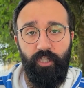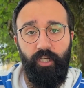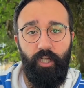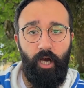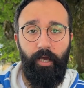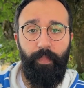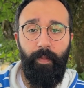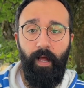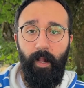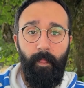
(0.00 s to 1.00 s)
client.
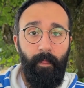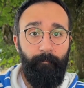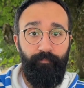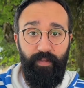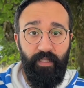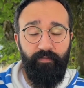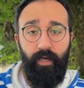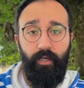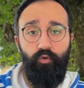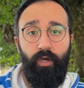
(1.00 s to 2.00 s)
That
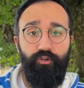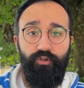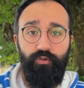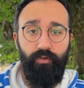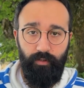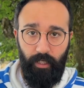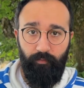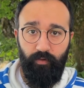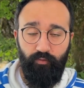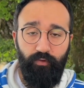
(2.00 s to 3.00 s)
way you ensure they
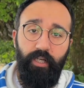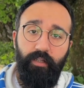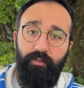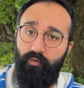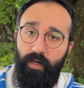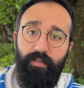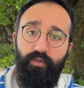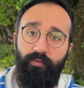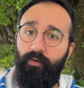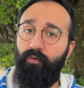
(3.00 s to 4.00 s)
will read the rest
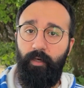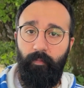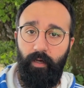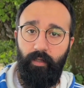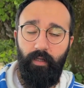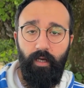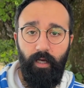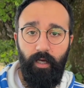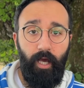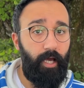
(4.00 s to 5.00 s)
of your email.
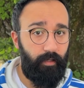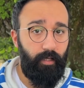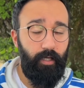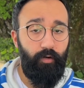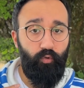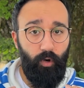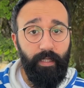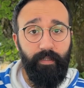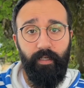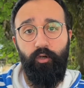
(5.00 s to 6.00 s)
And
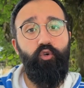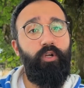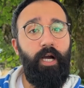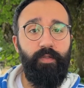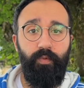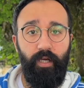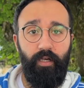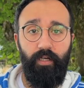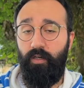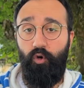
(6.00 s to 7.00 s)
writing a good
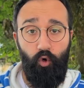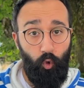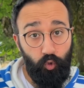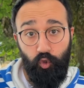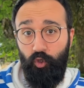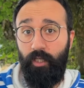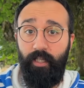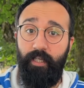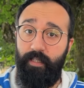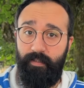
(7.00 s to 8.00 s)
icebreaker, also not
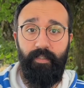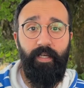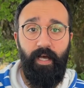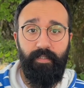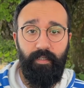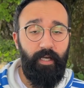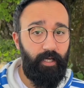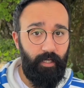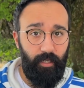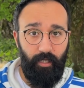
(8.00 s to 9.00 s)
an easy task.
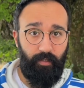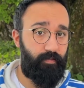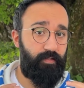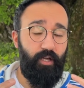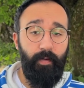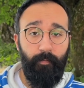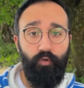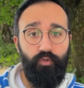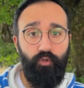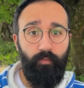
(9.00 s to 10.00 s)
It's time
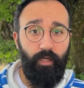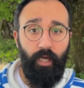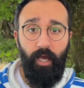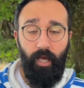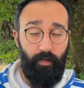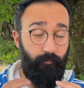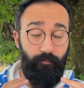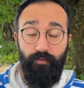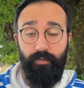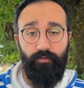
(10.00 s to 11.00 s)
consuming and
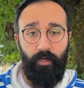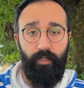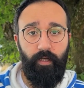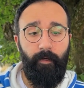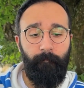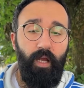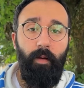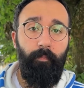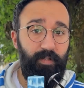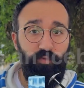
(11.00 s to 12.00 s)
frustrating.
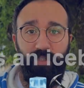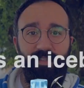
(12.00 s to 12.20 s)
But what is